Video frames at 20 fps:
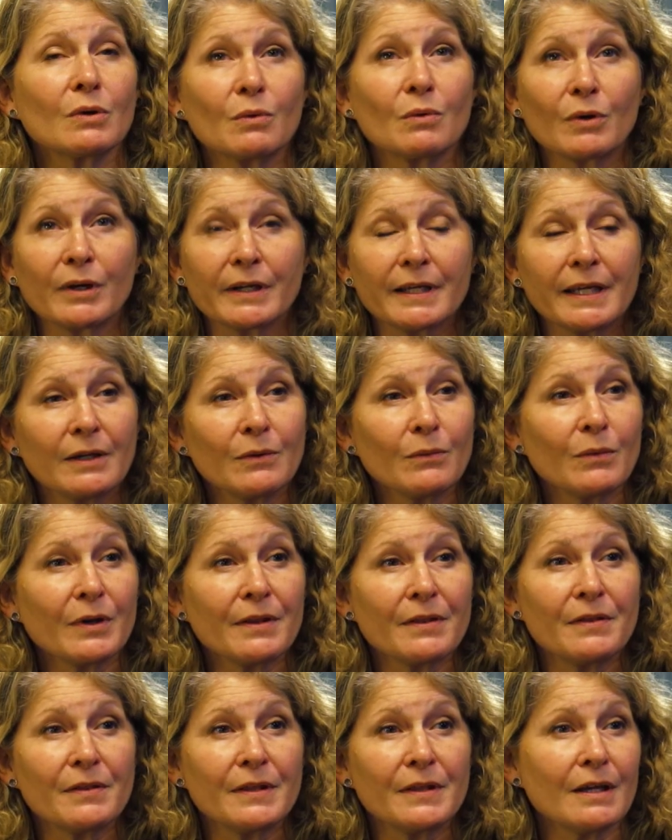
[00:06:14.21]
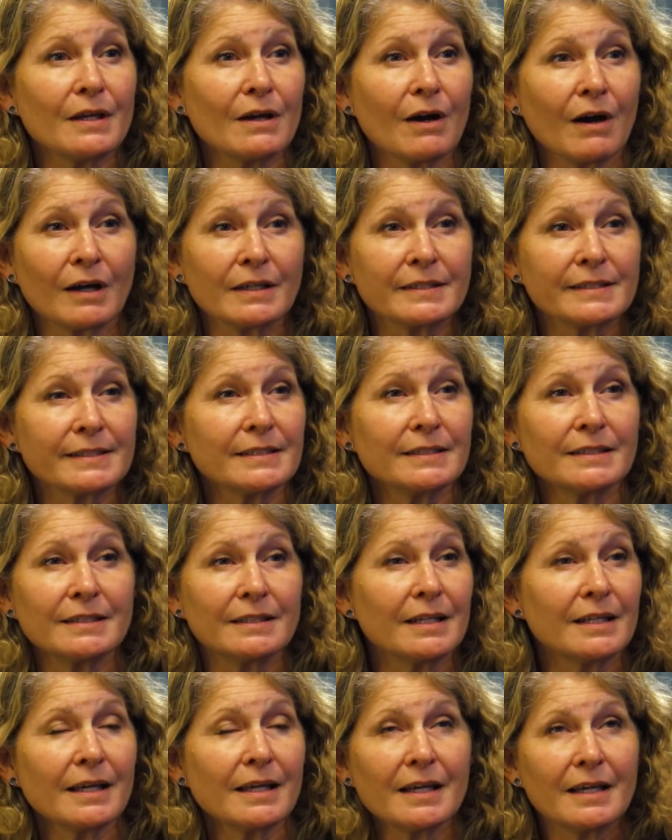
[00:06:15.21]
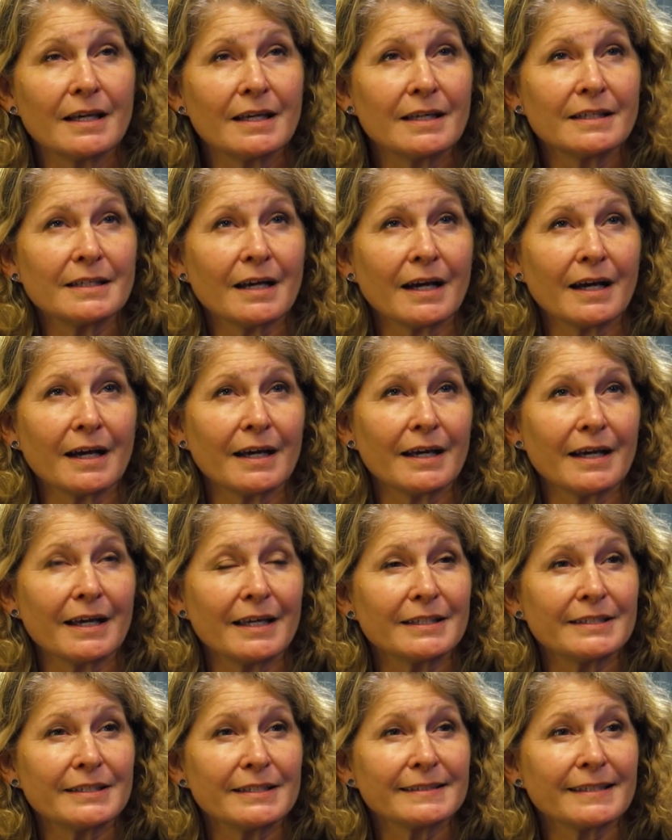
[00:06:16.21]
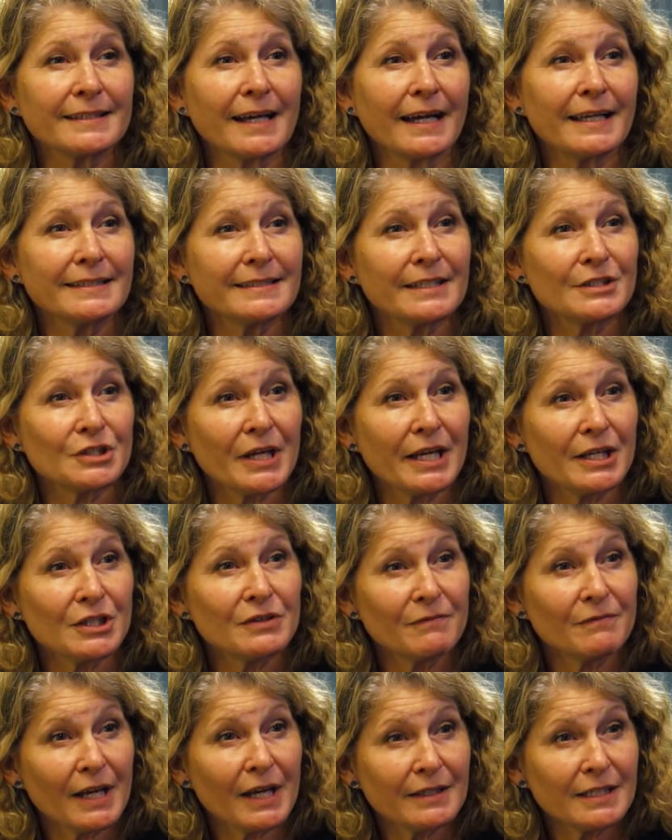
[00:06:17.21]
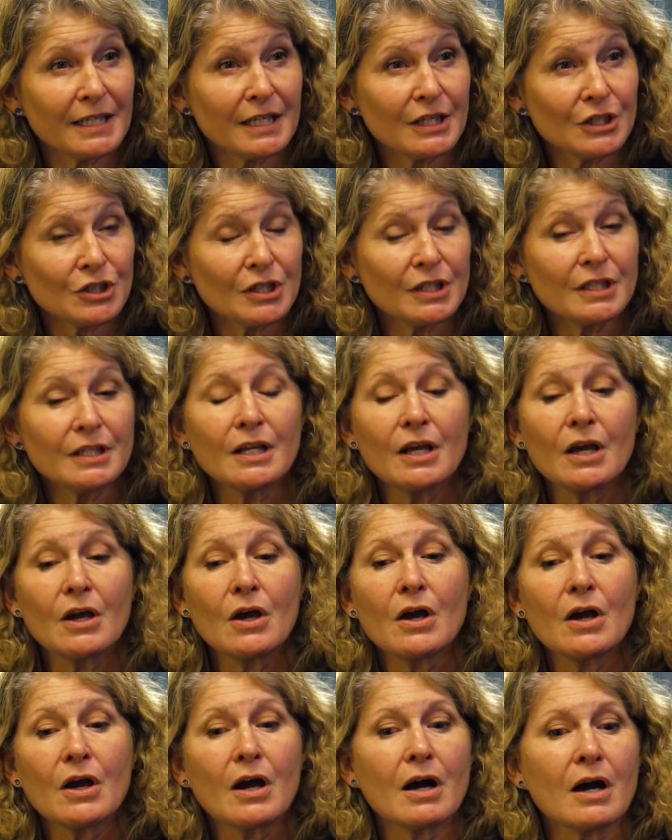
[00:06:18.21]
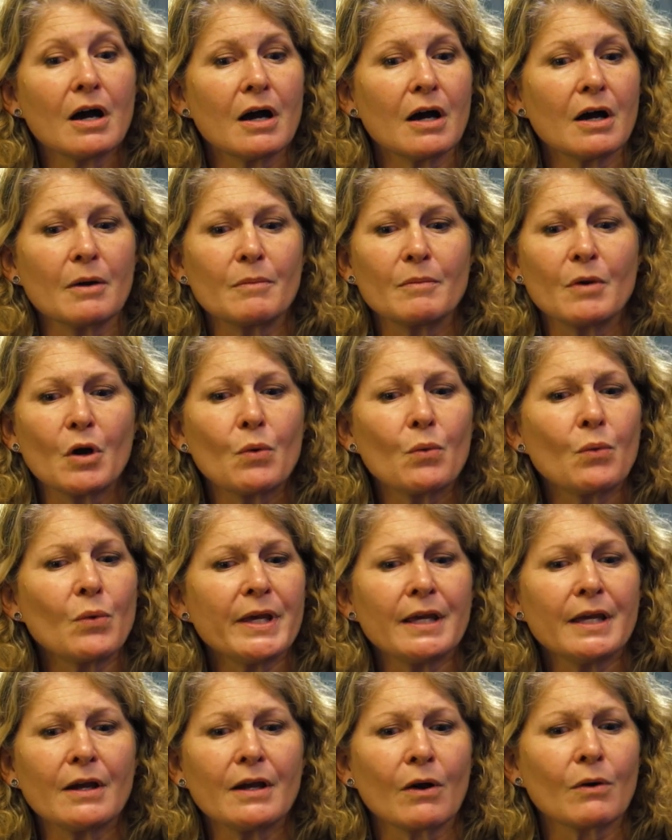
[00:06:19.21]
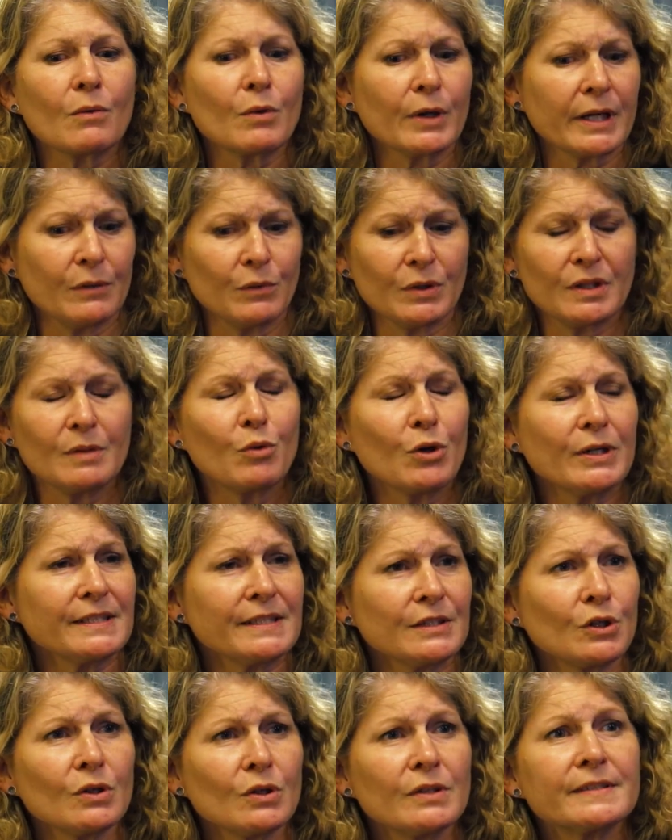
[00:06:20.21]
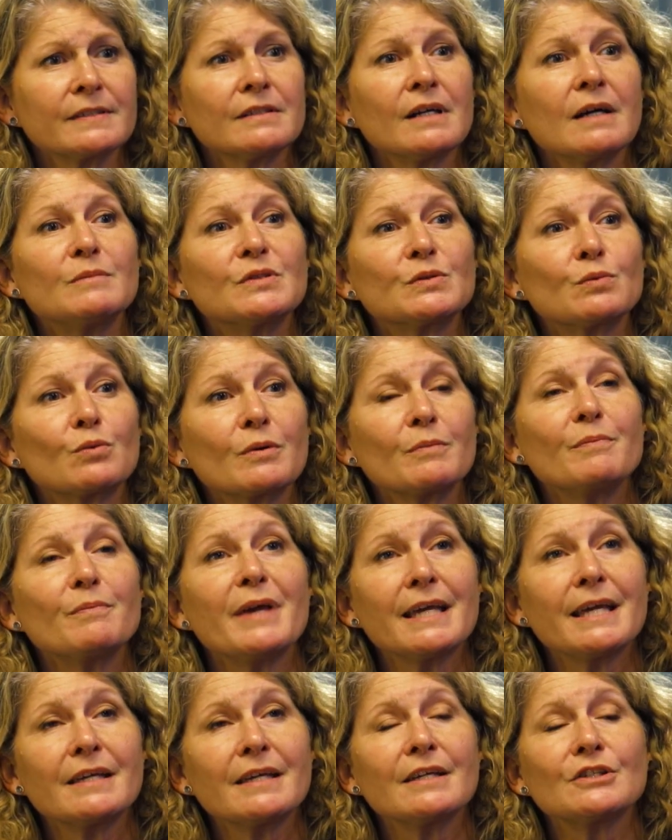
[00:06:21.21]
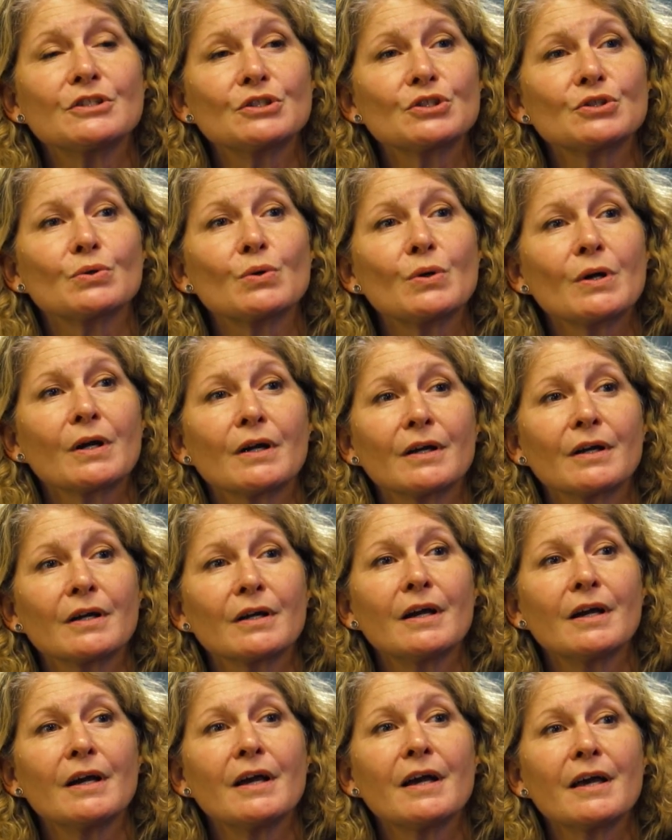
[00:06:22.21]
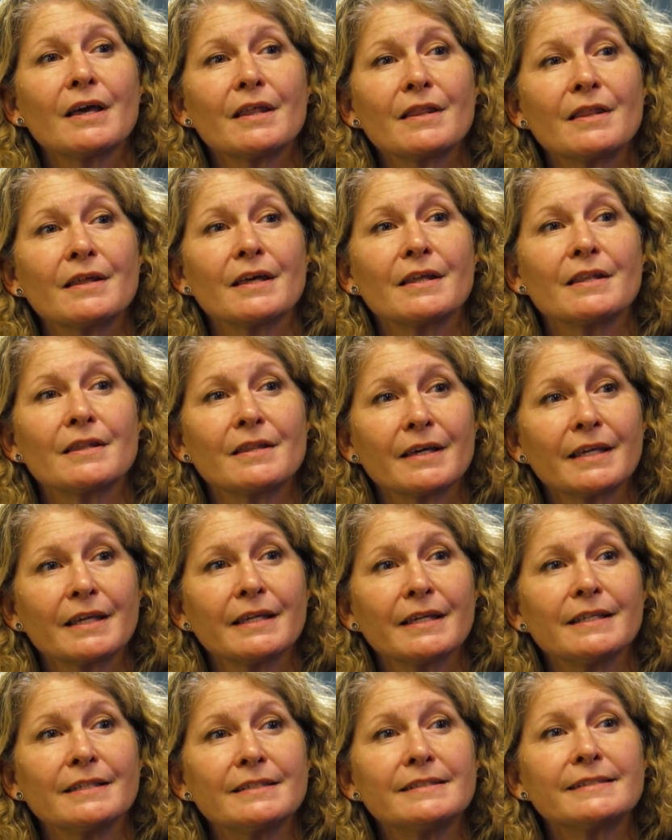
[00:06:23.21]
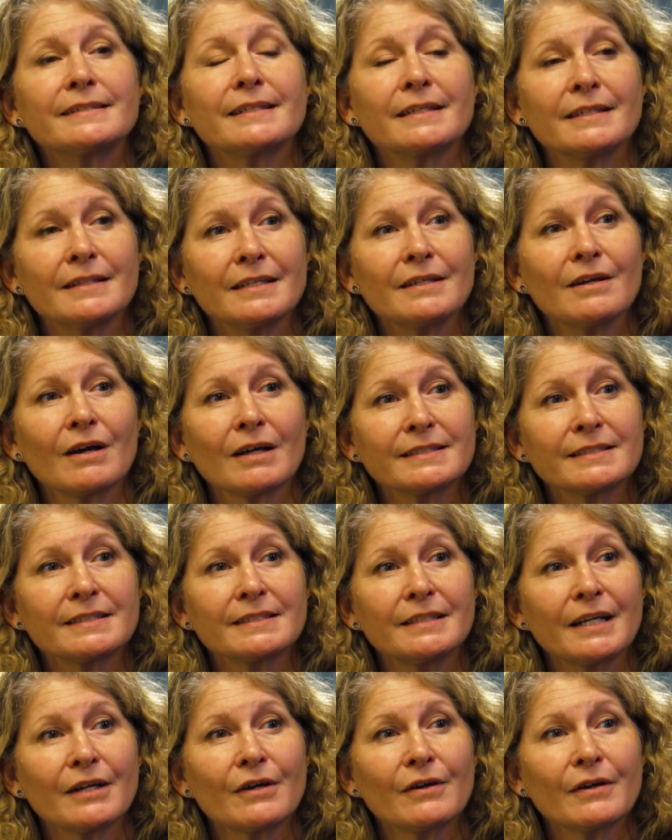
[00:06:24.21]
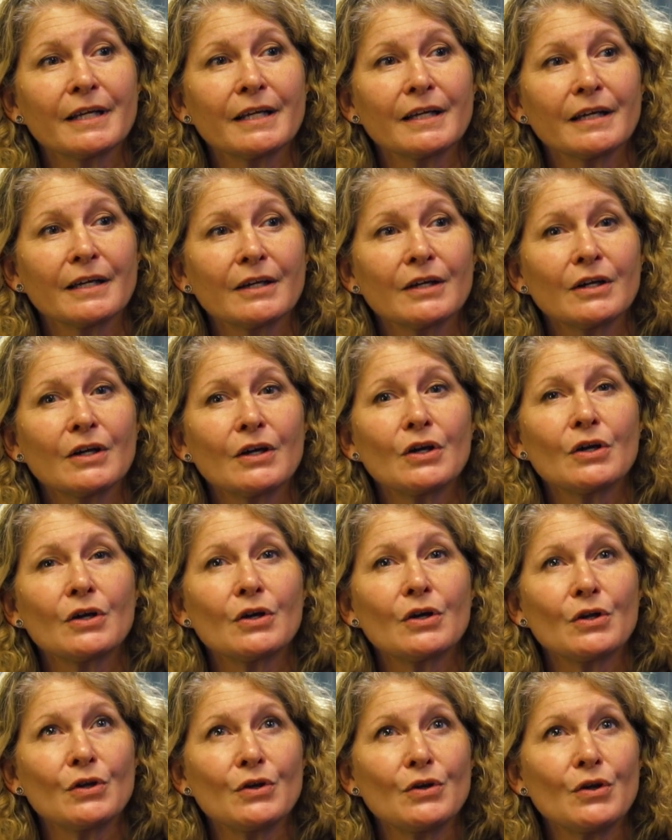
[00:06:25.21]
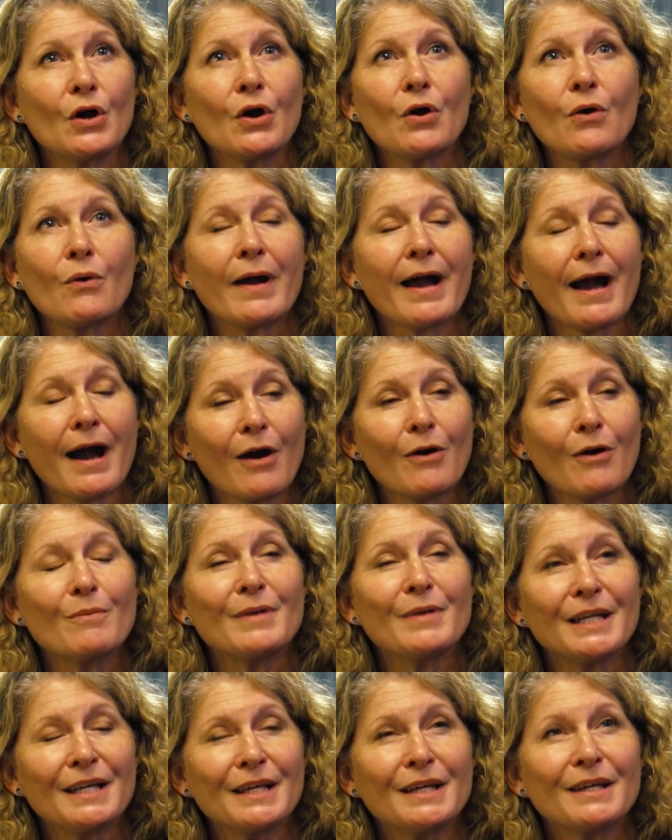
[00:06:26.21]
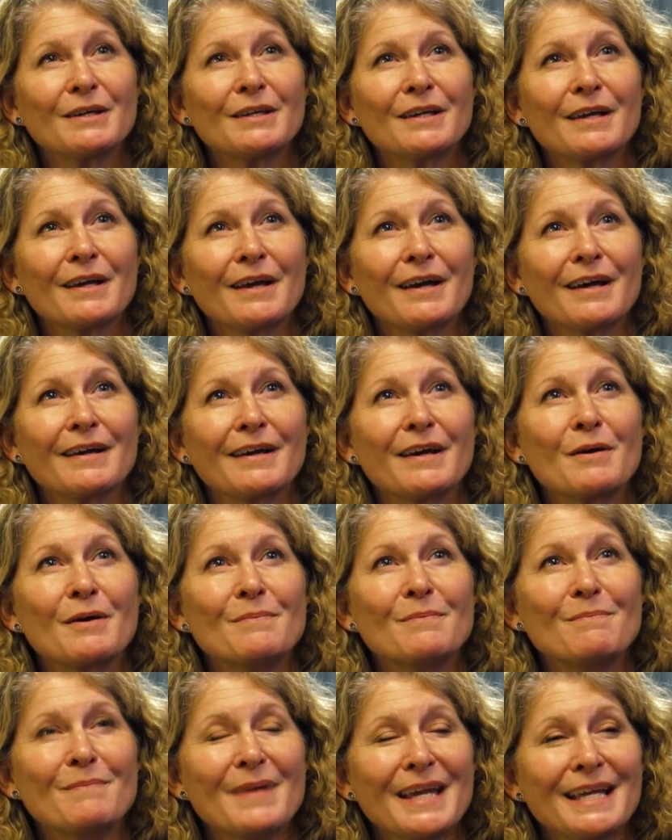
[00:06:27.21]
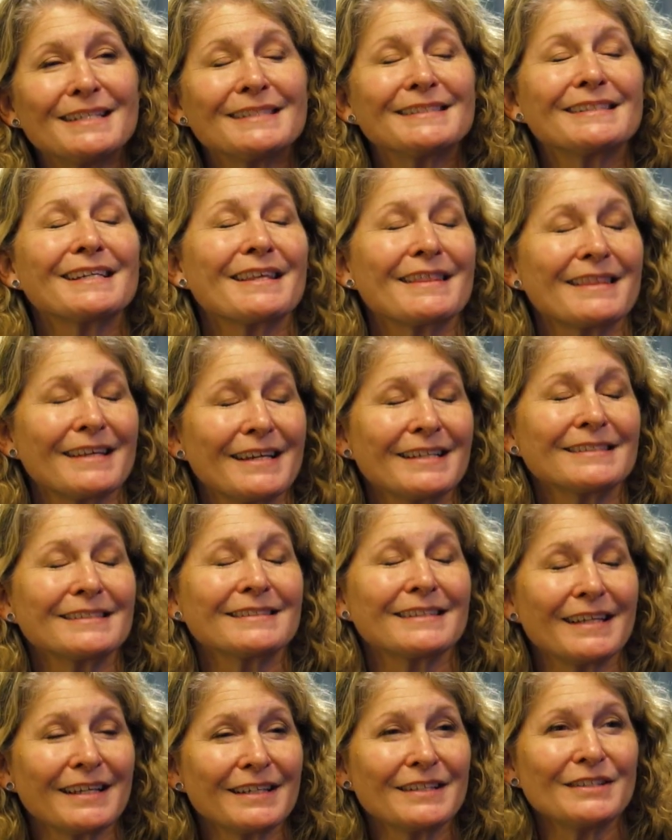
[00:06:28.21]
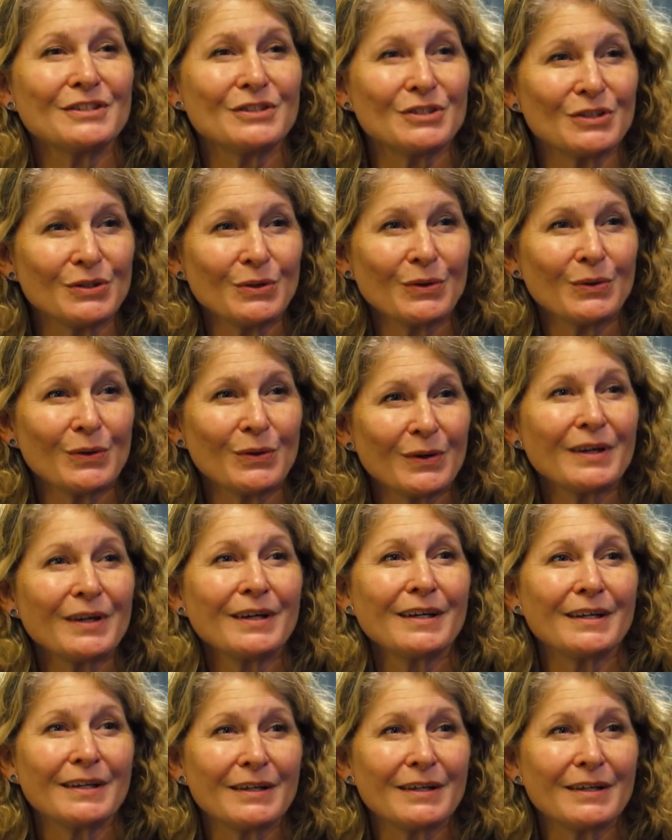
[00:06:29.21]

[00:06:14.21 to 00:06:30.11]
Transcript: We're working with the Austin uh, Science Education Foundation. Um, we are working with the Boys and Girls Clubs. We're making sure that the kids in the Austin area know how many amazing things they can do